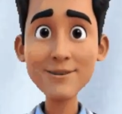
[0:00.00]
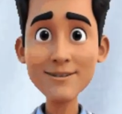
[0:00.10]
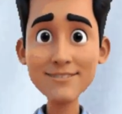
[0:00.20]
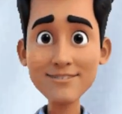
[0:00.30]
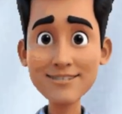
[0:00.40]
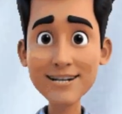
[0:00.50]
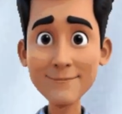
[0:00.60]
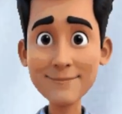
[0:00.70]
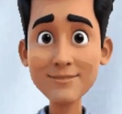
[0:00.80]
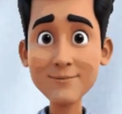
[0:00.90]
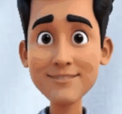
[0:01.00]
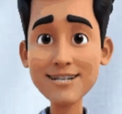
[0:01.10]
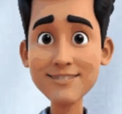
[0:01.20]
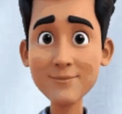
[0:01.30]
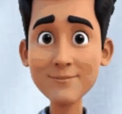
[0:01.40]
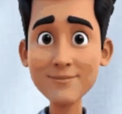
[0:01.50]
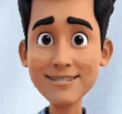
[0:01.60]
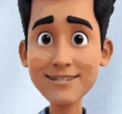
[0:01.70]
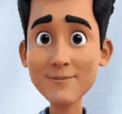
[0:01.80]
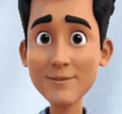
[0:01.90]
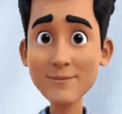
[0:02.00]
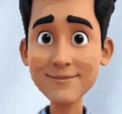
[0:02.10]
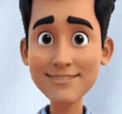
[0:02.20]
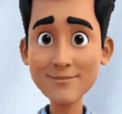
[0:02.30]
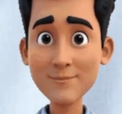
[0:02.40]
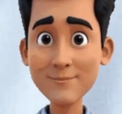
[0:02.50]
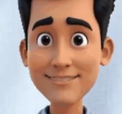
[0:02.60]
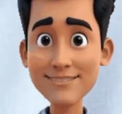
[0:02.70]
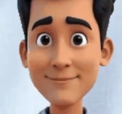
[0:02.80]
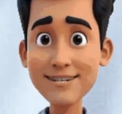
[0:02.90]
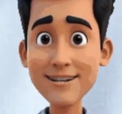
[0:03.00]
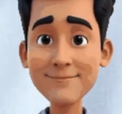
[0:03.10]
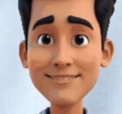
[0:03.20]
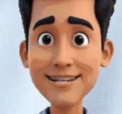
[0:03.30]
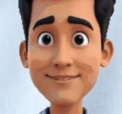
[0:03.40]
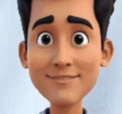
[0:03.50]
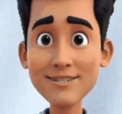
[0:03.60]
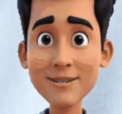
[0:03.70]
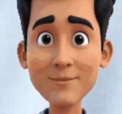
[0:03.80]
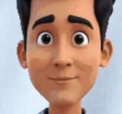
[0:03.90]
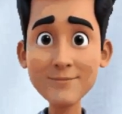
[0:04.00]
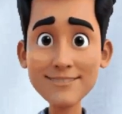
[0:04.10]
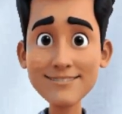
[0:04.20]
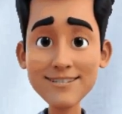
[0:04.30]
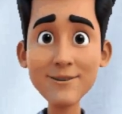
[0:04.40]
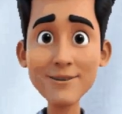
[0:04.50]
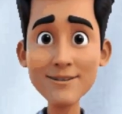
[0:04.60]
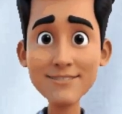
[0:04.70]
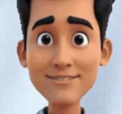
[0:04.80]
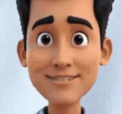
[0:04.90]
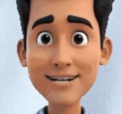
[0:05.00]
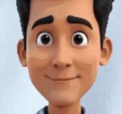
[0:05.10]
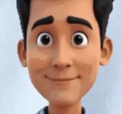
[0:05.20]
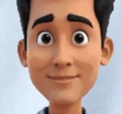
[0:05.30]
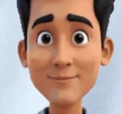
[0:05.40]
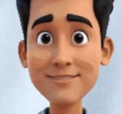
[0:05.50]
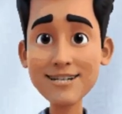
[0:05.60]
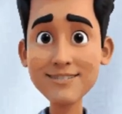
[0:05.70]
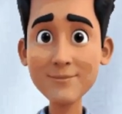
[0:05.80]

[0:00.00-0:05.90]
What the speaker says: is treatable, and with the right approach, most men recover fully. Thanks for watching. If you